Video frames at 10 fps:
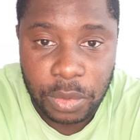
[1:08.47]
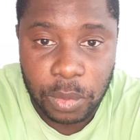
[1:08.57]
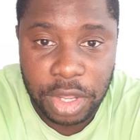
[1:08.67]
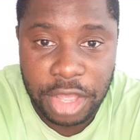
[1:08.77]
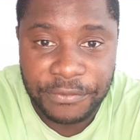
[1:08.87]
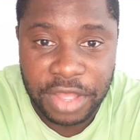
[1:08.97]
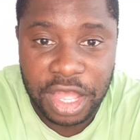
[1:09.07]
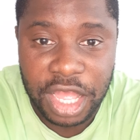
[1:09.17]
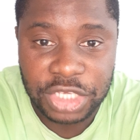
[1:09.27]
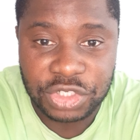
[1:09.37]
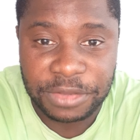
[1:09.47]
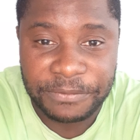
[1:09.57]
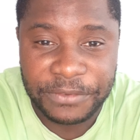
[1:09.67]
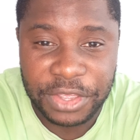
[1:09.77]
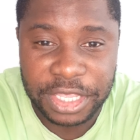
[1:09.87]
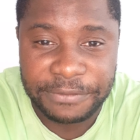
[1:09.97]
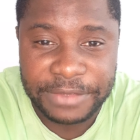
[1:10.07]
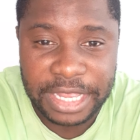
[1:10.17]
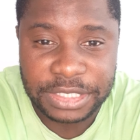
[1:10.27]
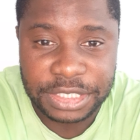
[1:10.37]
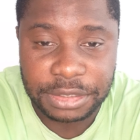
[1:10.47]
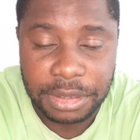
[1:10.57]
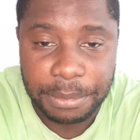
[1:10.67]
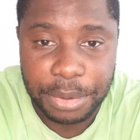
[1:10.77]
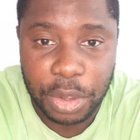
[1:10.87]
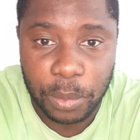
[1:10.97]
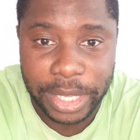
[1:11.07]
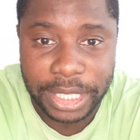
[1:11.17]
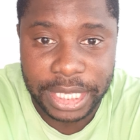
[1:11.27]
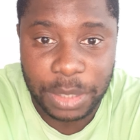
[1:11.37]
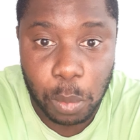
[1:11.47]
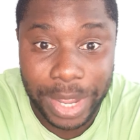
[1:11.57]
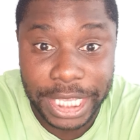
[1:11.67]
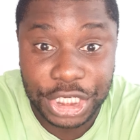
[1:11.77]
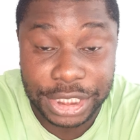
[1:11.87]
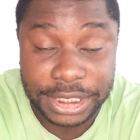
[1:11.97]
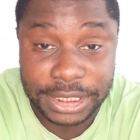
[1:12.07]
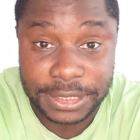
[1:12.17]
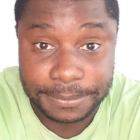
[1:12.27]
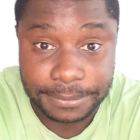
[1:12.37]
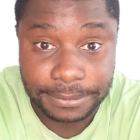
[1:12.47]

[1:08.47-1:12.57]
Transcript: worth 130,000 per week in wages.